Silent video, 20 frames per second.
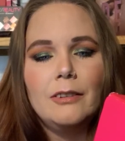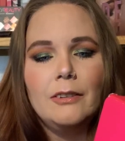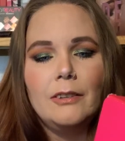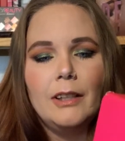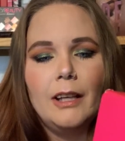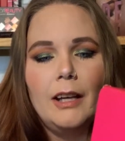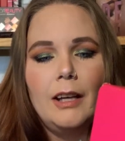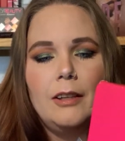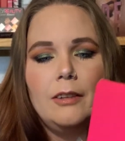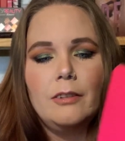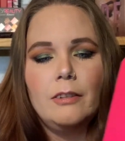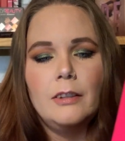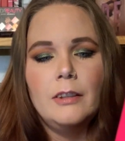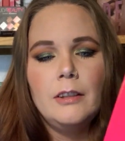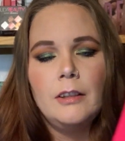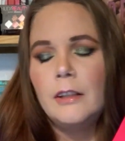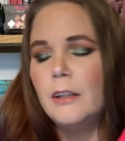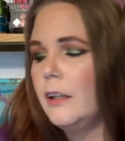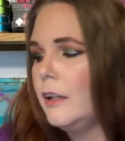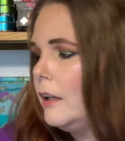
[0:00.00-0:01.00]
you guys.
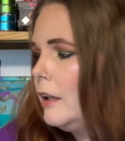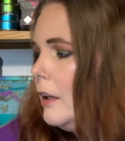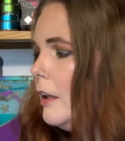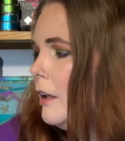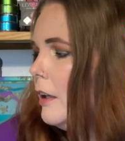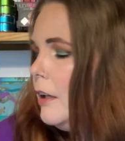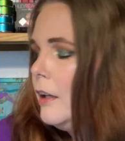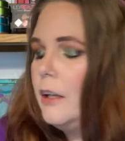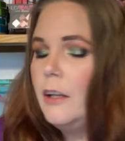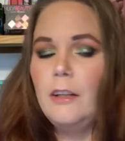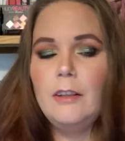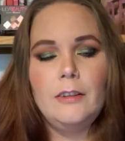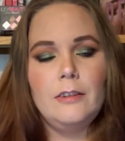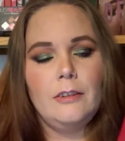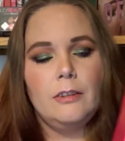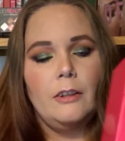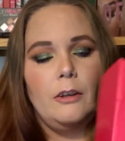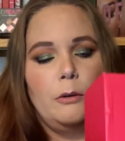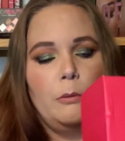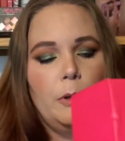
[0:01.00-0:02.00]

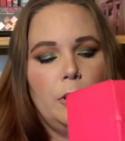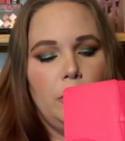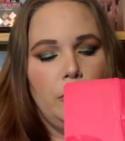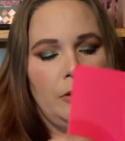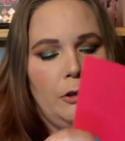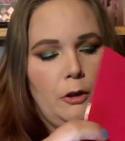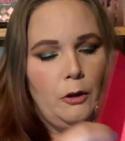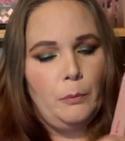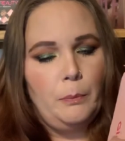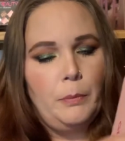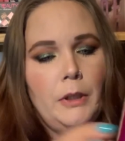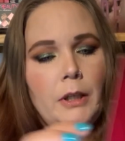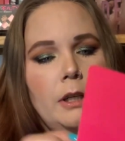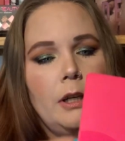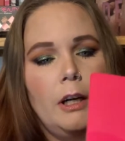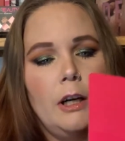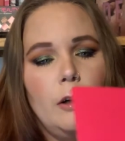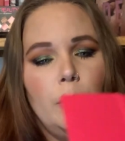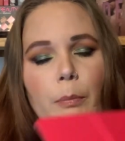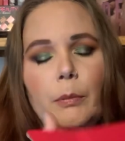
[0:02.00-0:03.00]
So when you open it
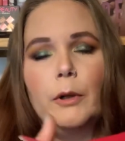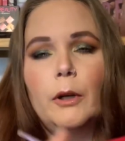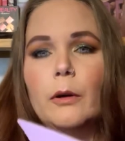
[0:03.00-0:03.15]
up, it